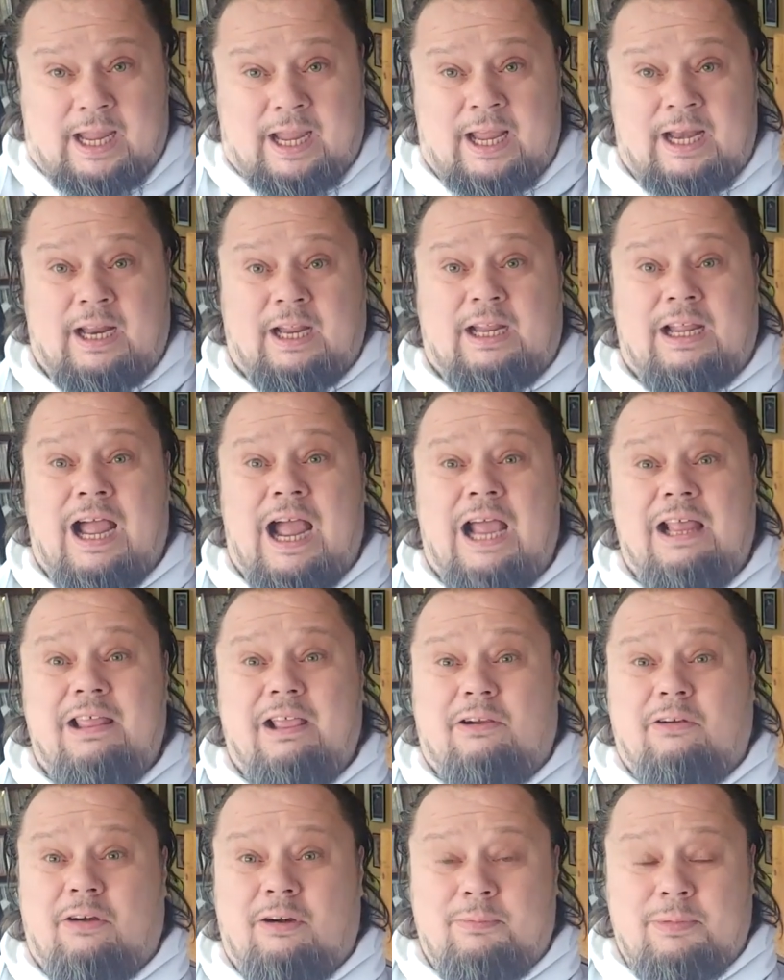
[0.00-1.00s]
And a guy
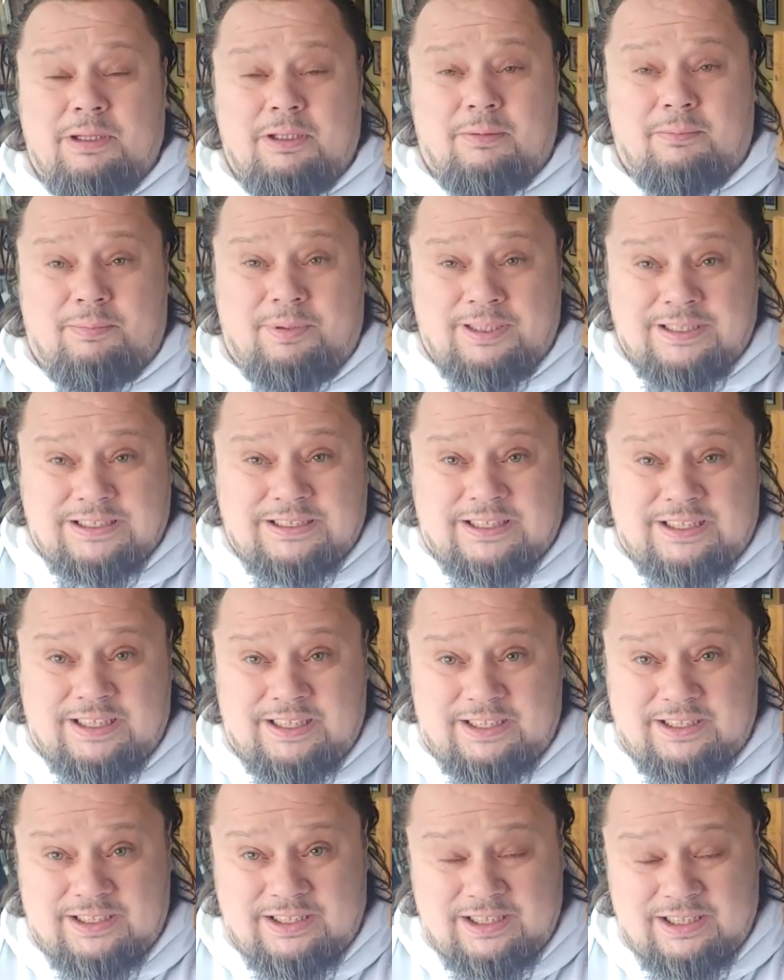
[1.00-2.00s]
like Herman
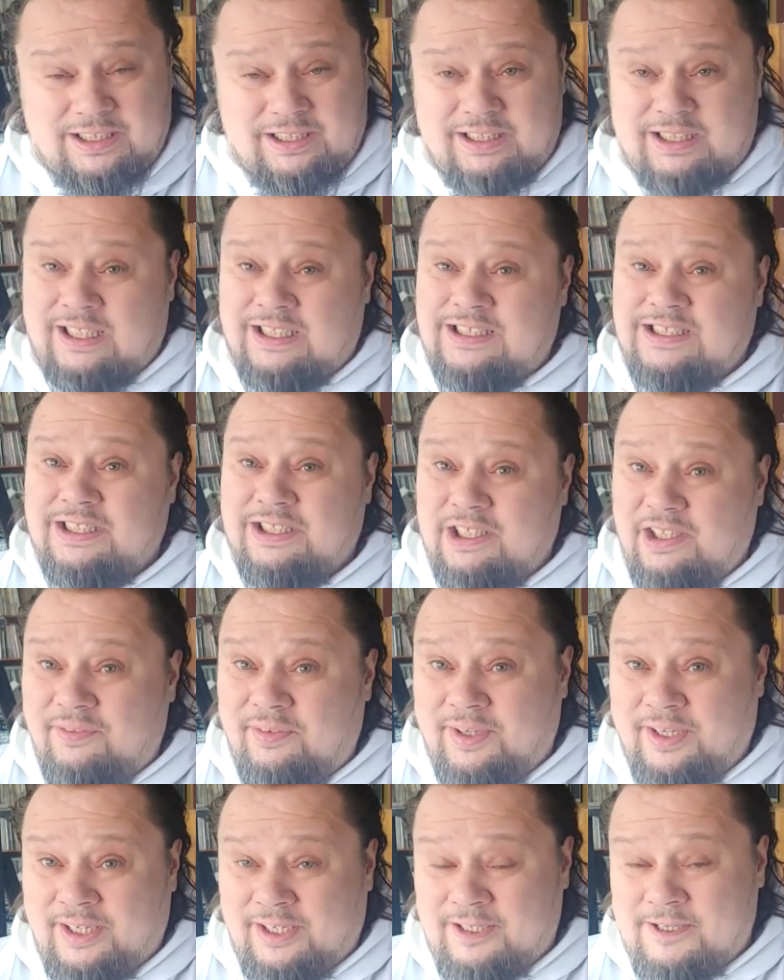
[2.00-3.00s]
Lubinsky is
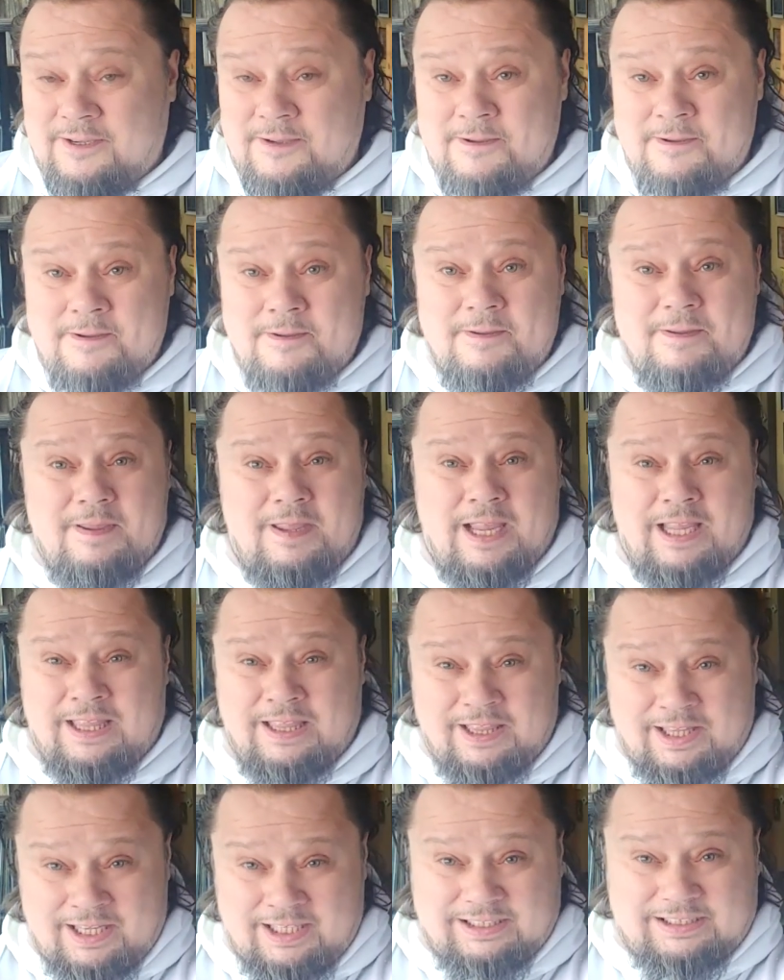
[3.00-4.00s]
living
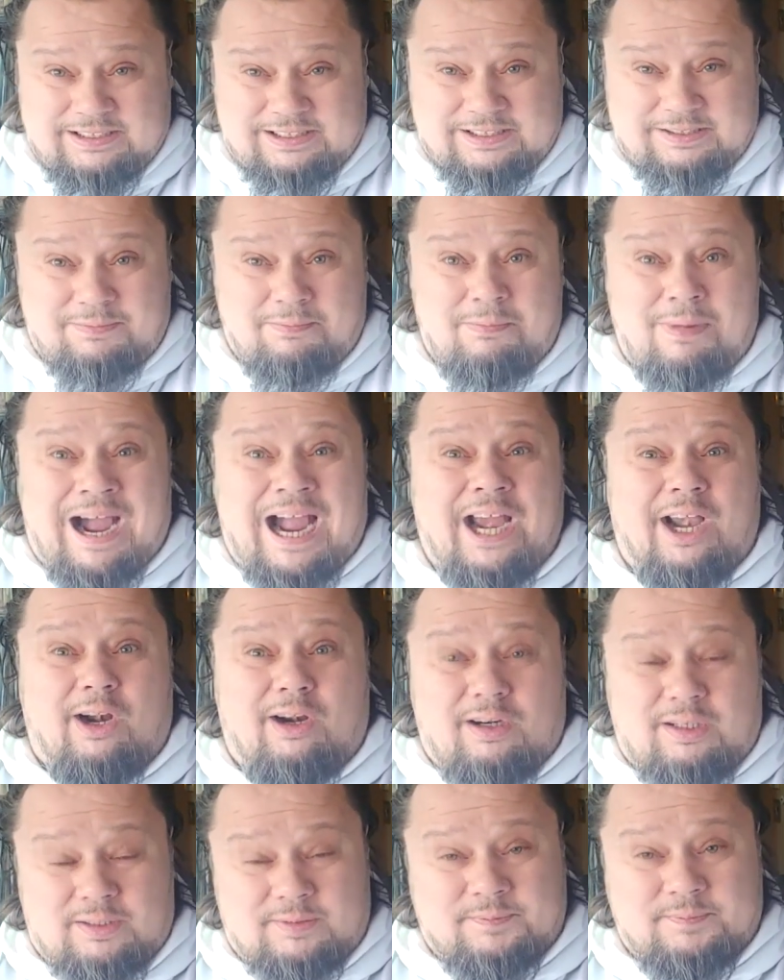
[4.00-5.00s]
in this
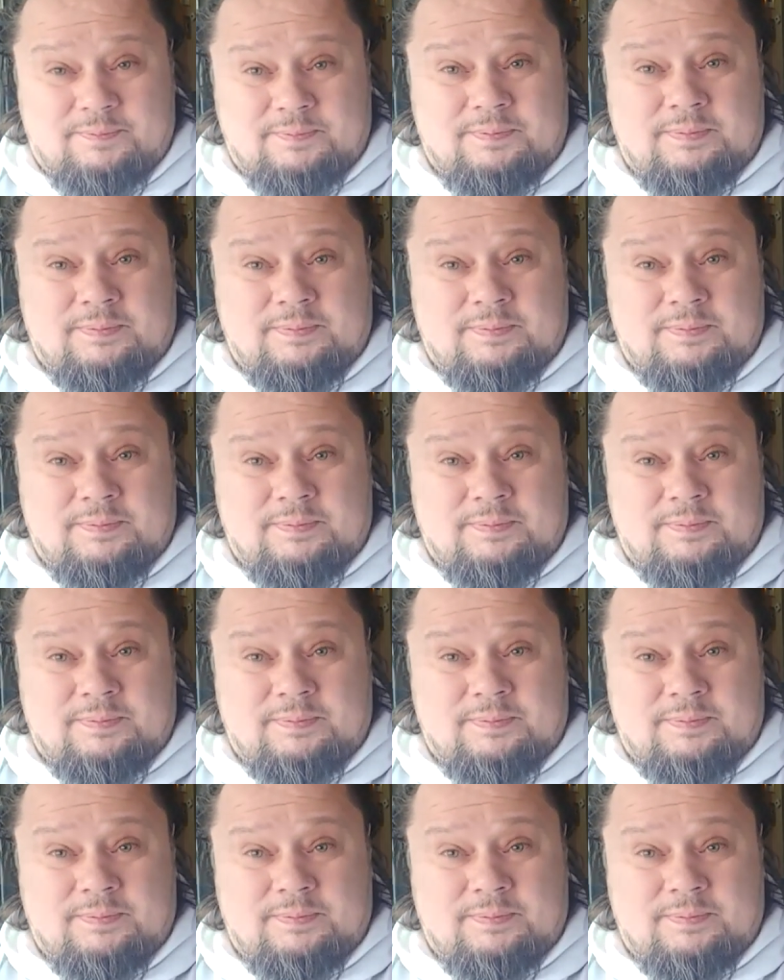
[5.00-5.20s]
mire.